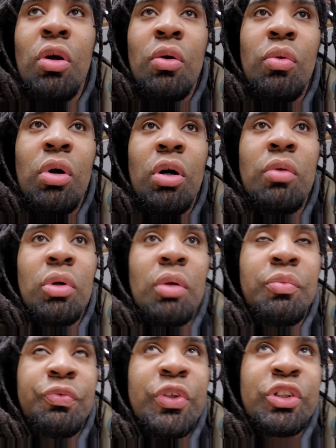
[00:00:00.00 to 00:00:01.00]

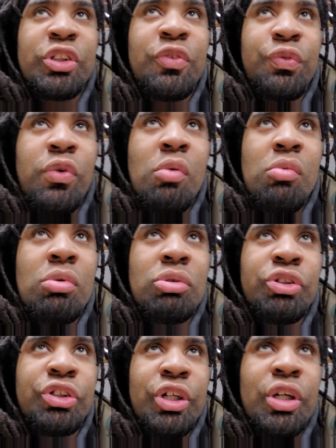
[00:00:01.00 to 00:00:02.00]
Well, first and foremost,